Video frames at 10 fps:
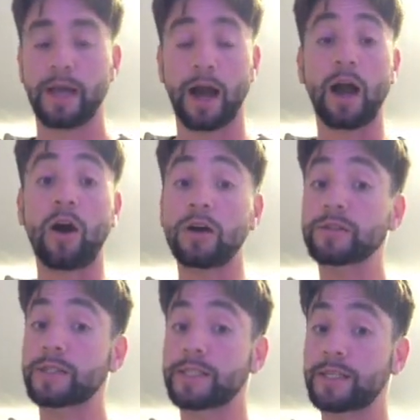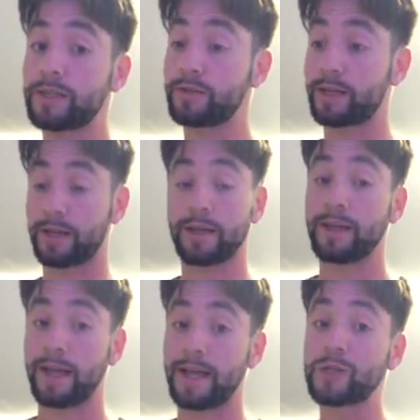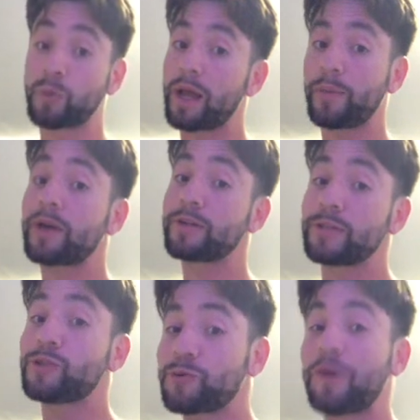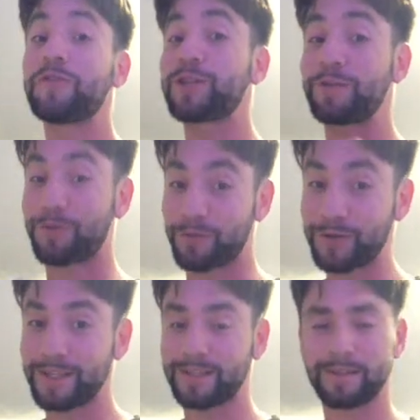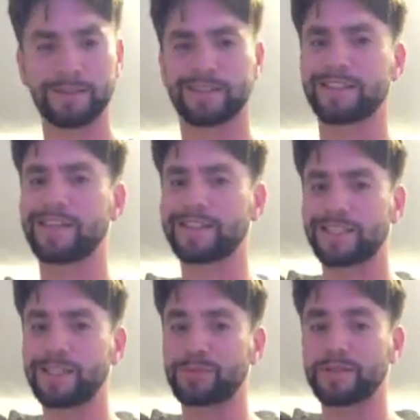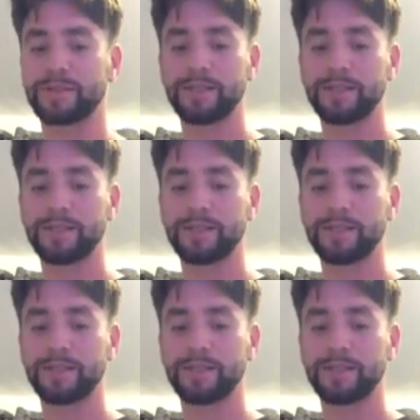I also could tell you that it's way better to do everything for free. It's a lot cheaper.